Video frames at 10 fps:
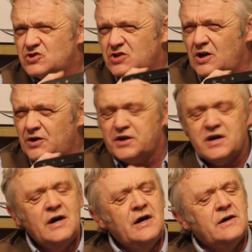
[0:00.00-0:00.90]

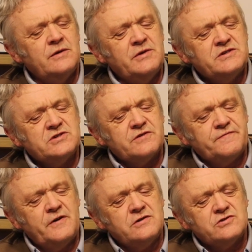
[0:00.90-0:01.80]
sturdy. This is the
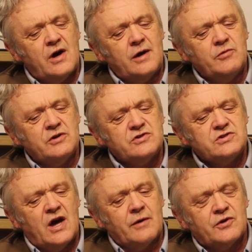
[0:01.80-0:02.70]
first time that
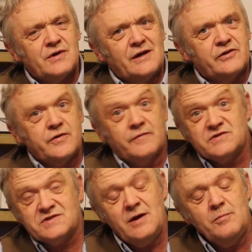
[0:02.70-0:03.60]
Creality have
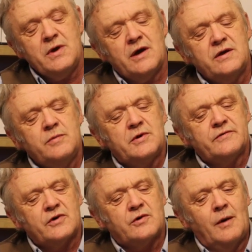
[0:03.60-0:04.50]
sent me any bit
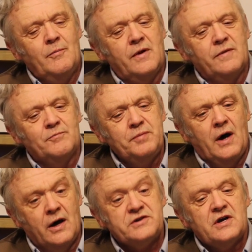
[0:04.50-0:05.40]
of equipment,
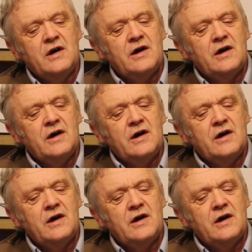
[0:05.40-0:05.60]
but